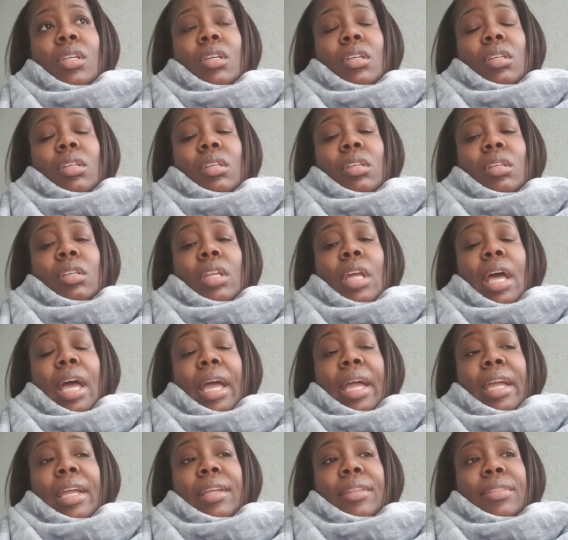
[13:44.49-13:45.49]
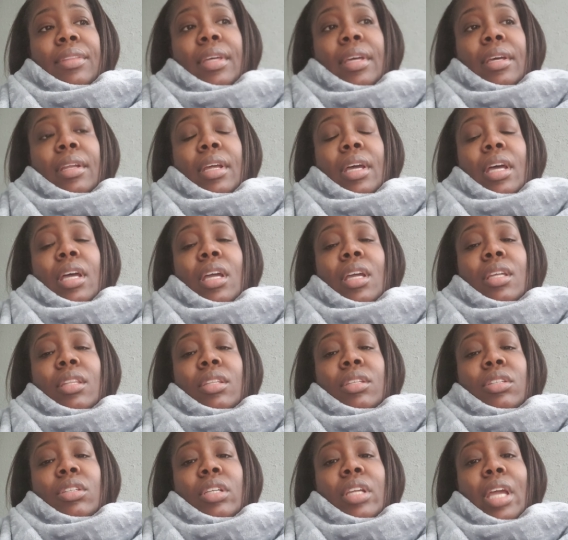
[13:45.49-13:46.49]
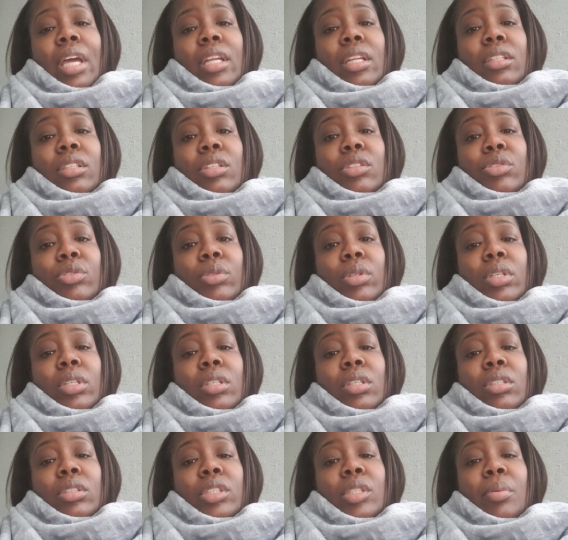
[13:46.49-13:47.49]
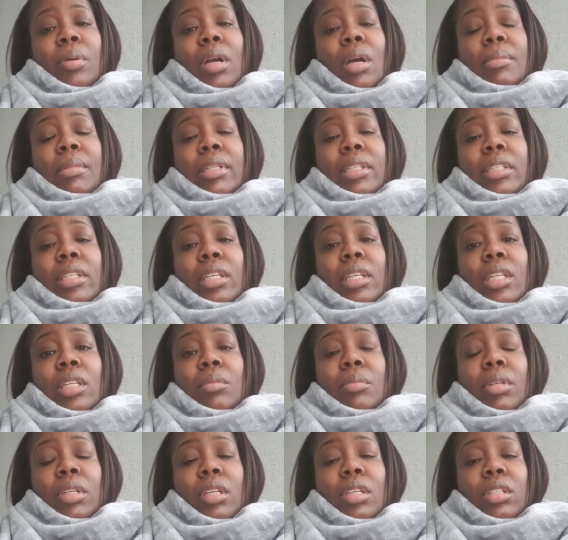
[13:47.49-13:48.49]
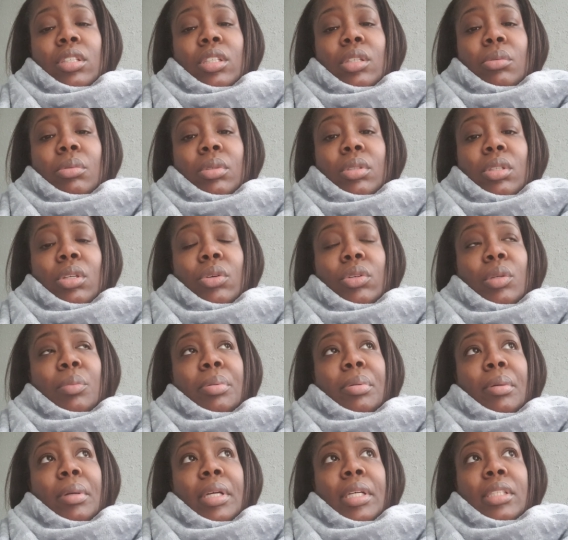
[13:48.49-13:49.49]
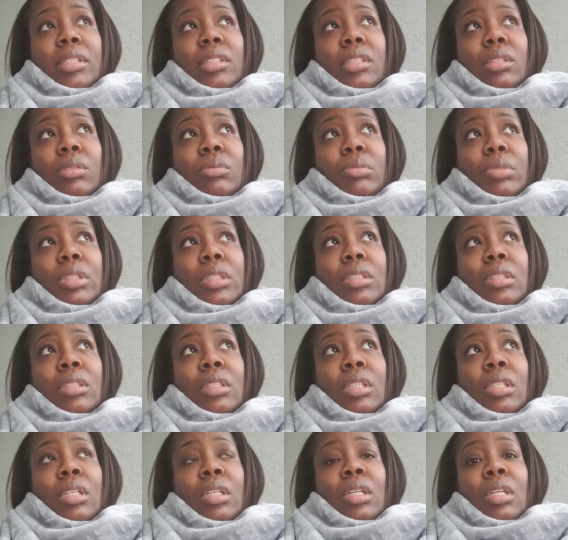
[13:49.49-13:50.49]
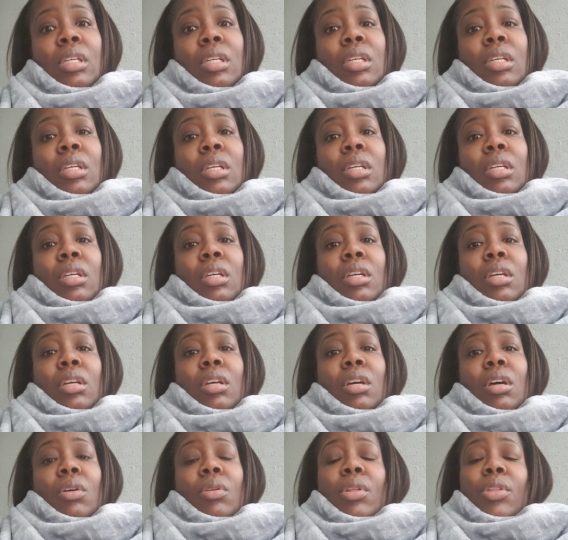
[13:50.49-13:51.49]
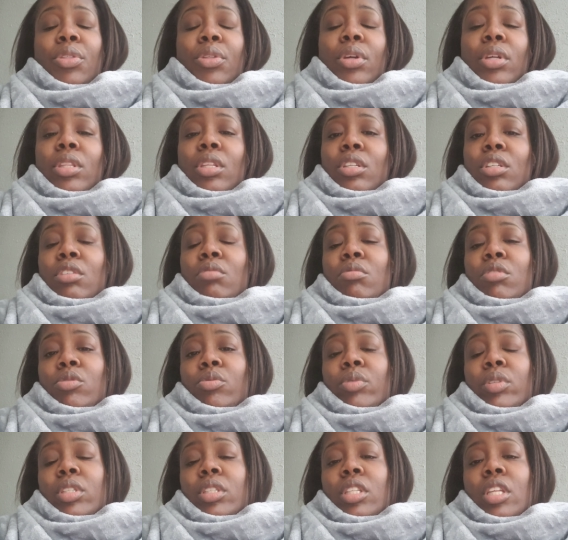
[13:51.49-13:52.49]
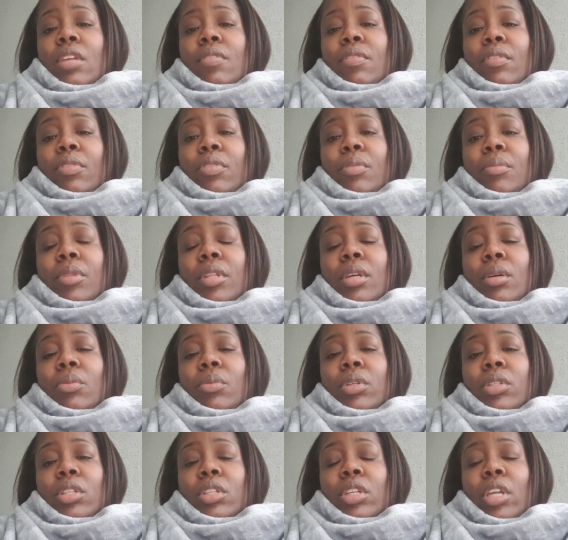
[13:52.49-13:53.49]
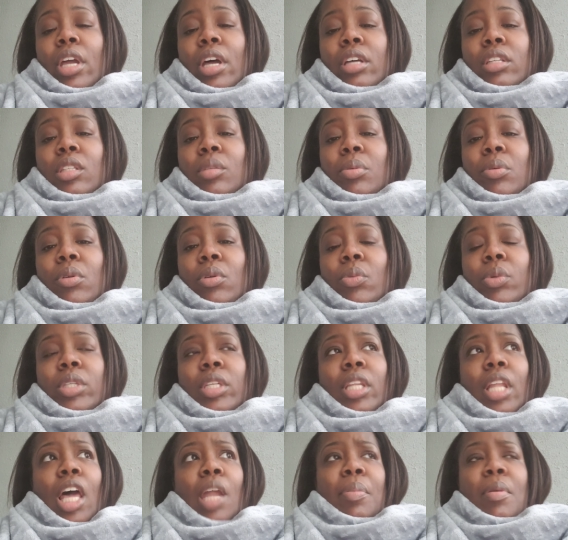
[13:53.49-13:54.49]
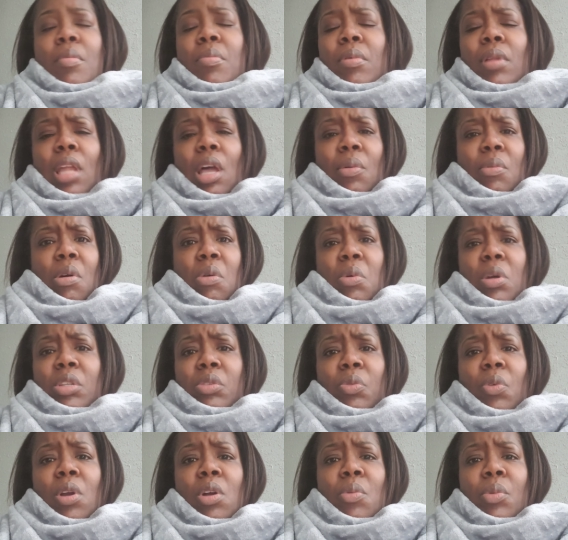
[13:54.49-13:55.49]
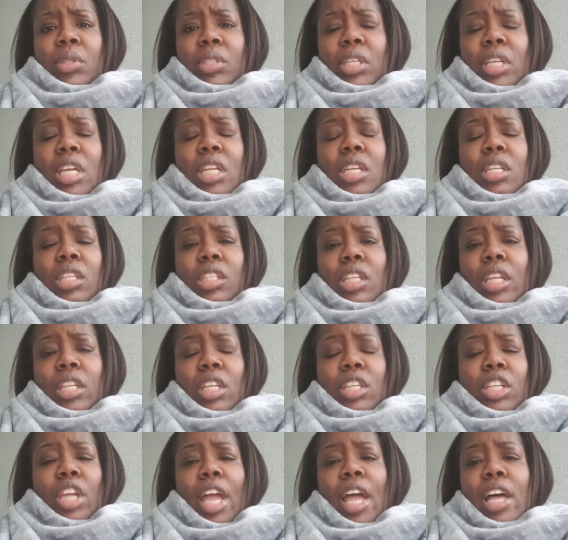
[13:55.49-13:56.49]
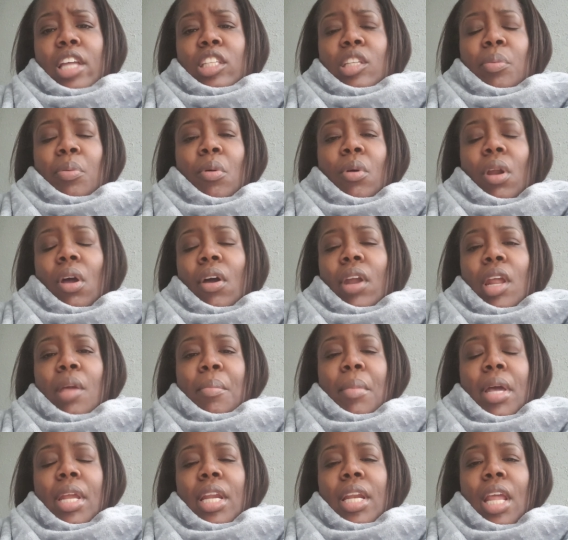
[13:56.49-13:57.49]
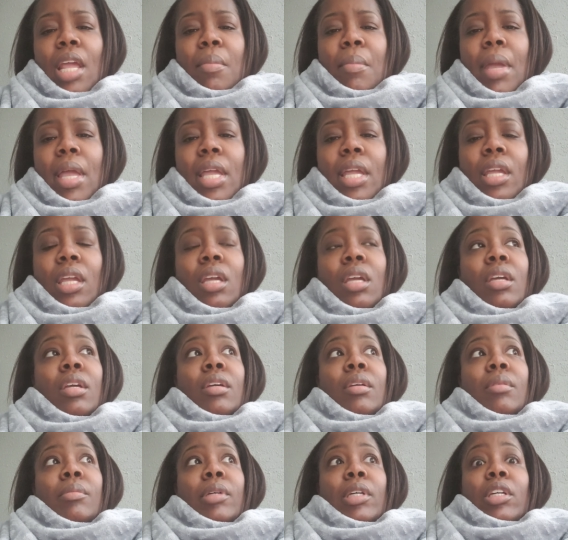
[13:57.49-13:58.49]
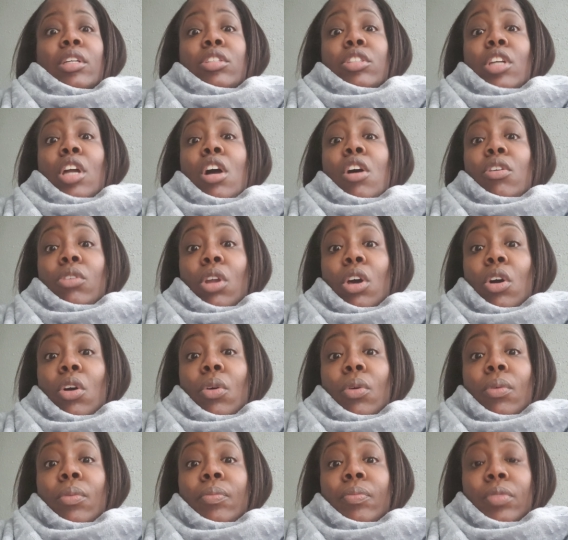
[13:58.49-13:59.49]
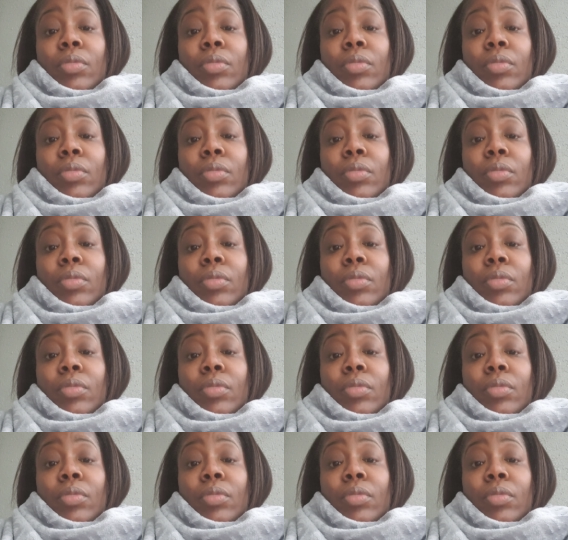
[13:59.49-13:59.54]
and I hate that. I hate that she got into drugs. She probably did it because she was so depressed and was only thing that she was receiving from them was the child support, which a lot of people were like, well, what's wrong with getting the child support, all that money they make? Because y'all know